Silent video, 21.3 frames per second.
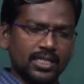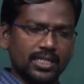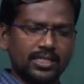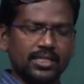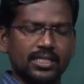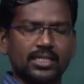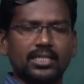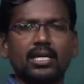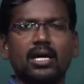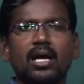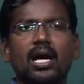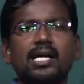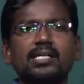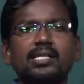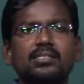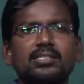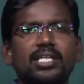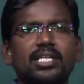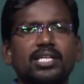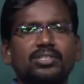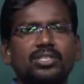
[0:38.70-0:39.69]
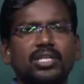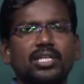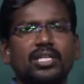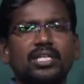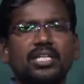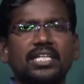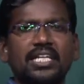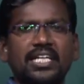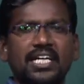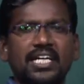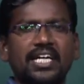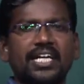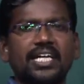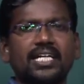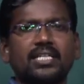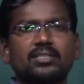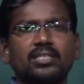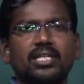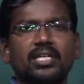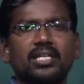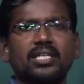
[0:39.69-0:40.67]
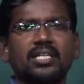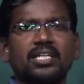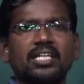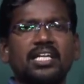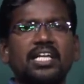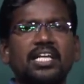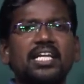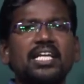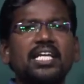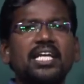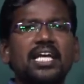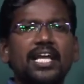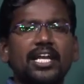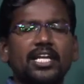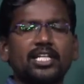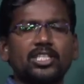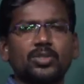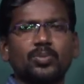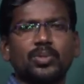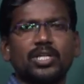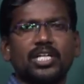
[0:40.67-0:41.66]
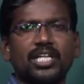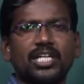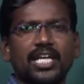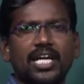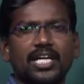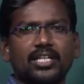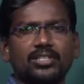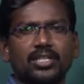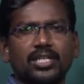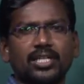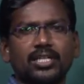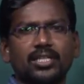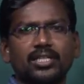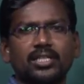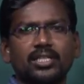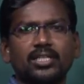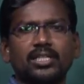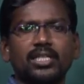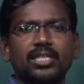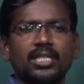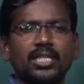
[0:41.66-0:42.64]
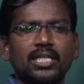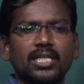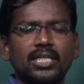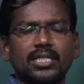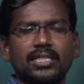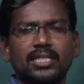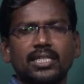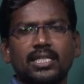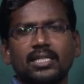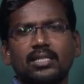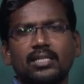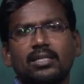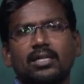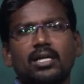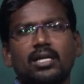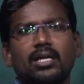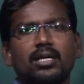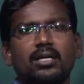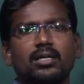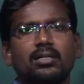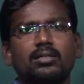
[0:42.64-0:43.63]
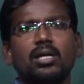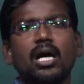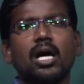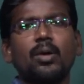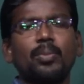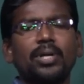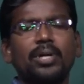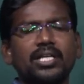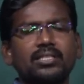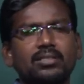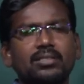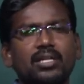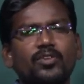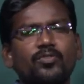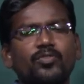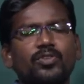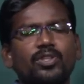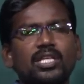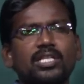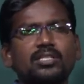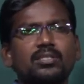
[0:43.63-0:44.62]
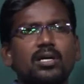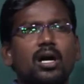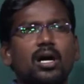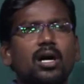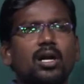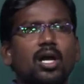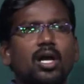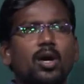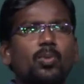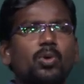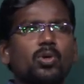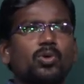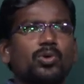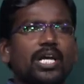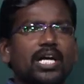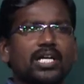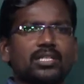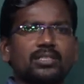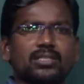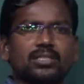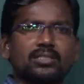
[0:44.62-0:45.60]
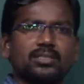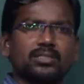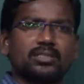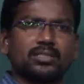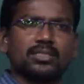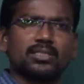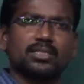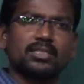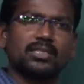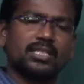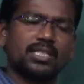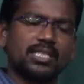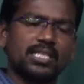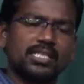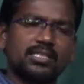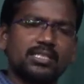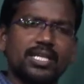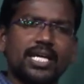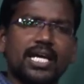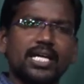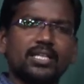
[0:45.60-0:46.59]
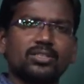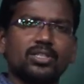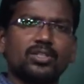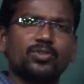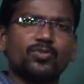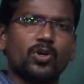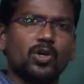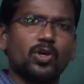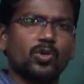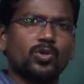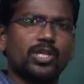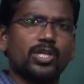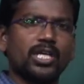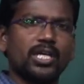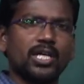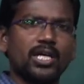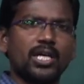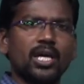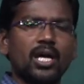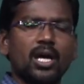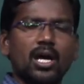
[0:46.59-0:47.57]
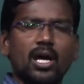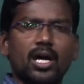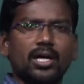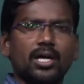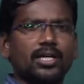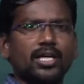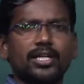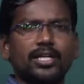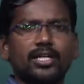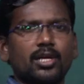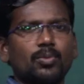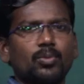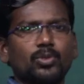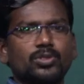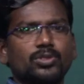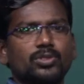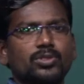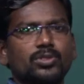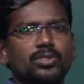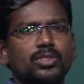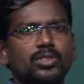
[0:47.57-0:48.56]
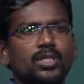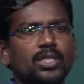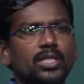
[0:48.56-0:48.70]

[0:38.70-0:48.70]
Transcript: Then oxidation, reduction, rearrangement reaction, then combination of these all above reactions. These reactions follow the organic compounds.